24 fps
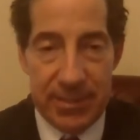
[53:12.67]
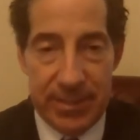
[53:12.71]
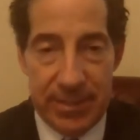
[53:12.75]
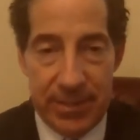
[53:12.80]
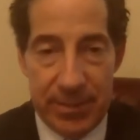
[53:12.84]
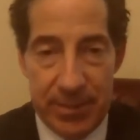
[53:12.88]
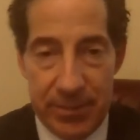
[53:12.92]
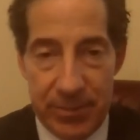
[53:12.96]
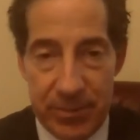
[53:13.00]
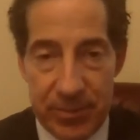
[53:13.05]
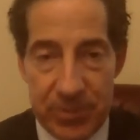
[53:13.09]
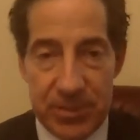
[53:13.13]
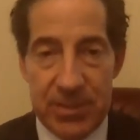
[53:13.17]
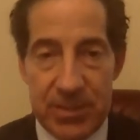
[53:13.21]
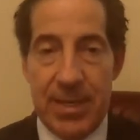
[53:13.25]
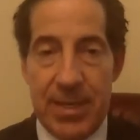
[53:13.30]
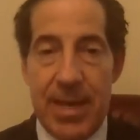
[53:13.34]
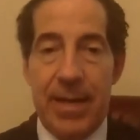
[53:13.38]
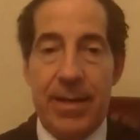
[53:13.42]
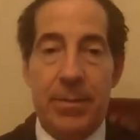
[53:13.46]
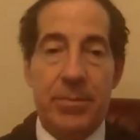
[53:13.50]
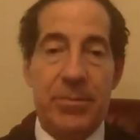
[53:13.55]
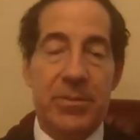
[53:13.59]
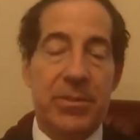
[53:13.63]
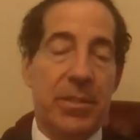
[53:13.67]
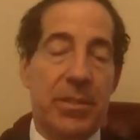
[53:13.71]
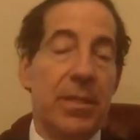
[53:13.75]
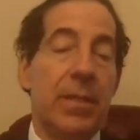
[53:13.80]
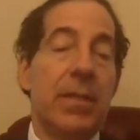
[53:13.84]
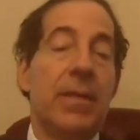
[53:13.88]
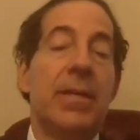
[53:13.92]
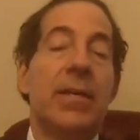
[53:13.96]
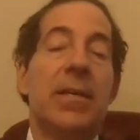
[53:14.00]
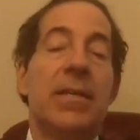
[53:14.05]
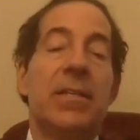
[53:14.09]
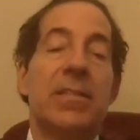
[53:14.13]
Terry versus Adams and
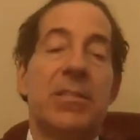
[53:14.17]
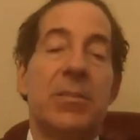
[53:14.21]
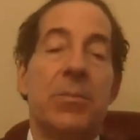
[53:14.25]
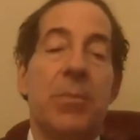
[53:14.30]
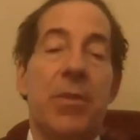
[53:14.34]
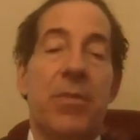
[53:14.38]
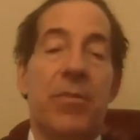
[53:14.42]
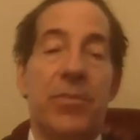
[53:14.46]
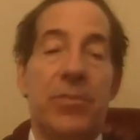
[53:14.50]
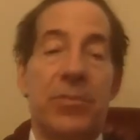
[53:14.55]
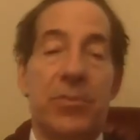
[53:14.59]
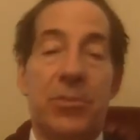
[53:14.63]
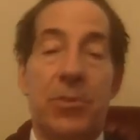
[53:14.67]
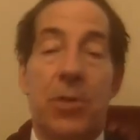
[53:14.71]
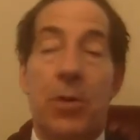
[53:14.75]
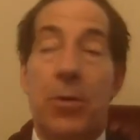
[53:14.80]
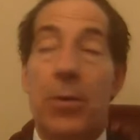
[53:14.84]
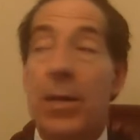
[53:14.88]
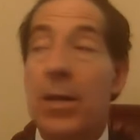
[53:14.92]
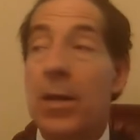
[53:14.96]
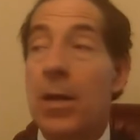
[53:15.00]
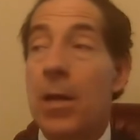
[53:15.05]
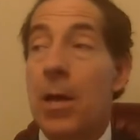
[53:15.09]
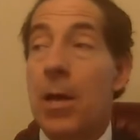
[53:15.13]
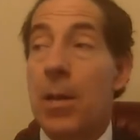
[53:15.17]
Smith versus Allred.